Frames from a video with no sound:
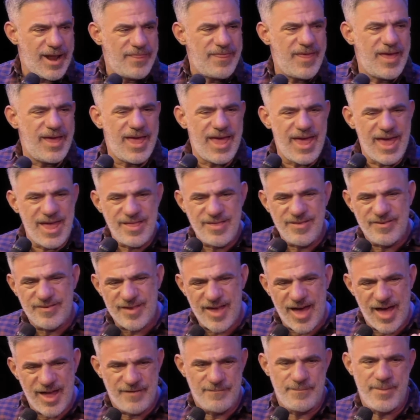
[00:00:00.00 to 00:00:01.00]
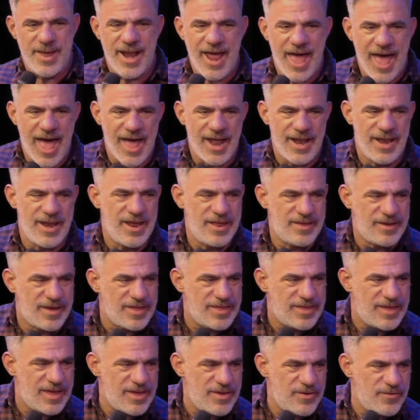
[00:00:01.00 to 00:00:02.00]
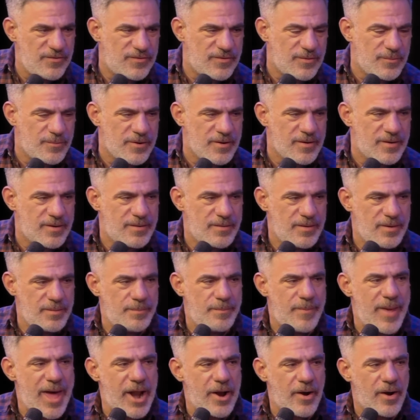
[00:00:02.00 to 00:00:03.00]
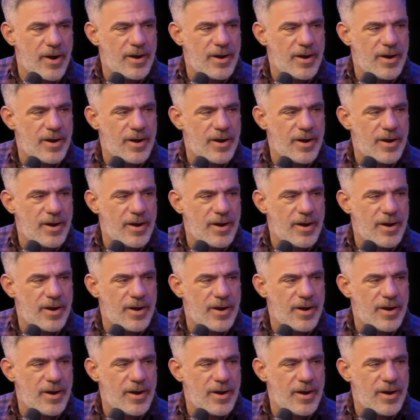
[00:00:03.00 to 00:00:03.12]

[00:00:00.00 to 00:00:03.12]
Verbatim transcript: think inside of Manhattan, it continues to work better.